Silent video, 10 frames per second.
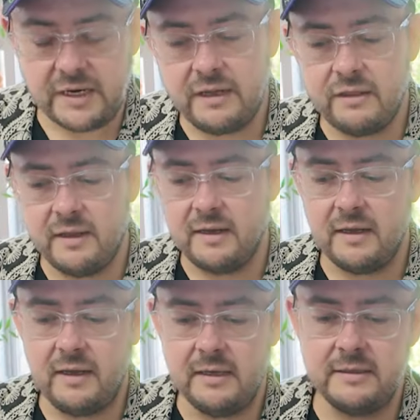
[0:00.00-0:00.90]
that I
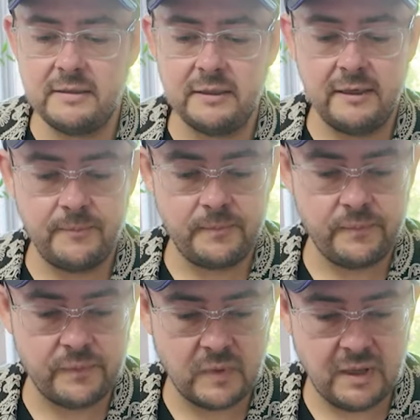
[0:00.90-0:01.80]
think is
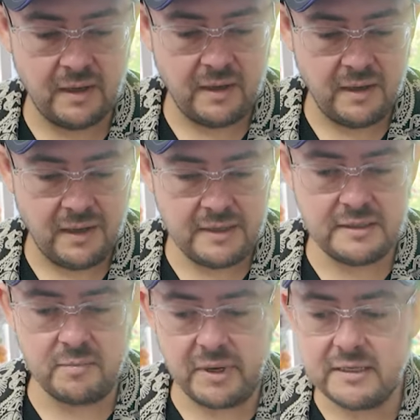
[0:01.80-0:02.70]

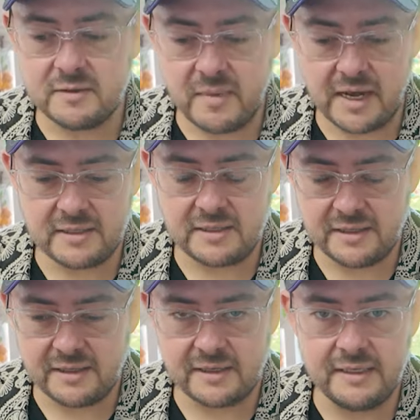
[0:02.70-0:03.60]
is the best match
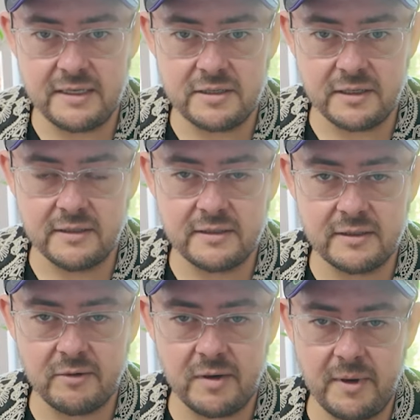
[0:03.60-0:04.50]
to the conditions
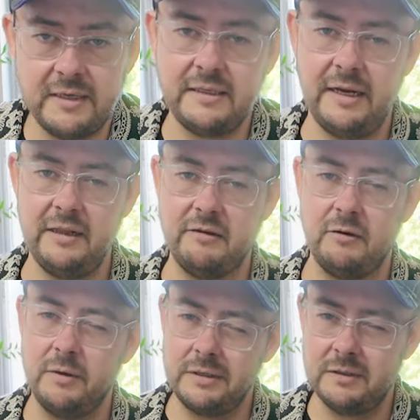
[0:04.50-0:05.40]
that we're about to head
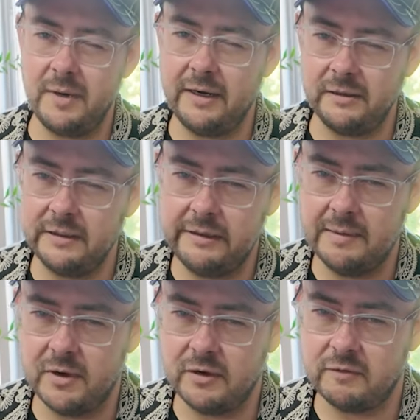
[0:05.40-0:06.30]
through, which is my
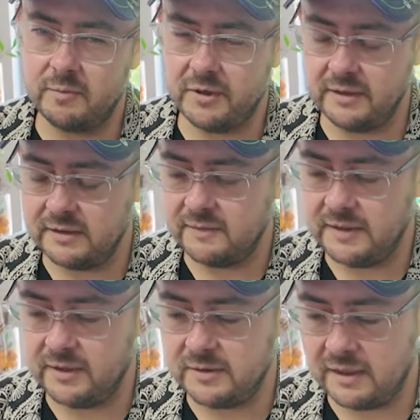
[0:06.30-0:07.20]
ulterior motive for putting this
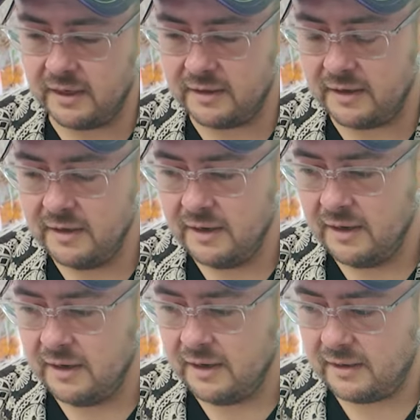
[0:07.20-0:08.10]
video together.
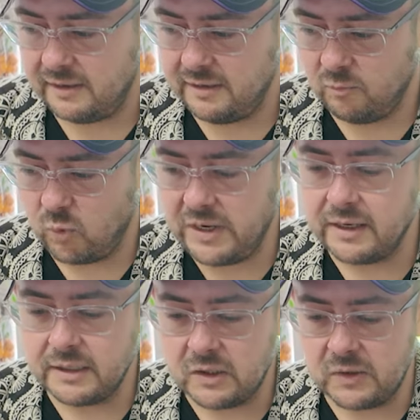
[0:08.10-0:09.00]
We
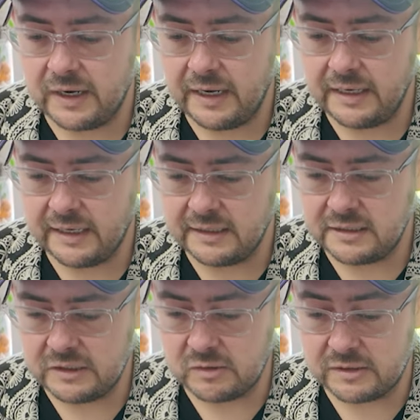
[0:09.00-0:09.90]
are not heading
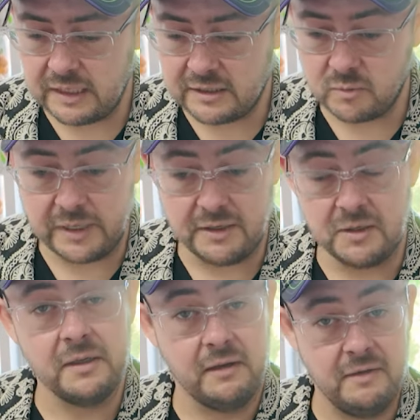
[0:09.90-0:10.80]
into slash we are
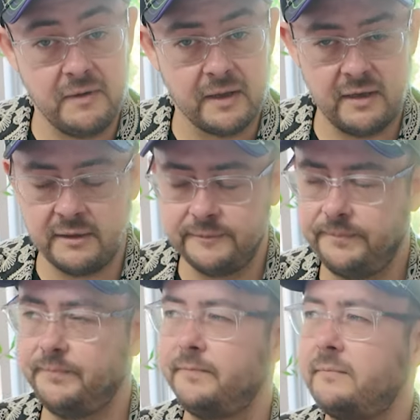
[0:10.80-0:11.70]
not living in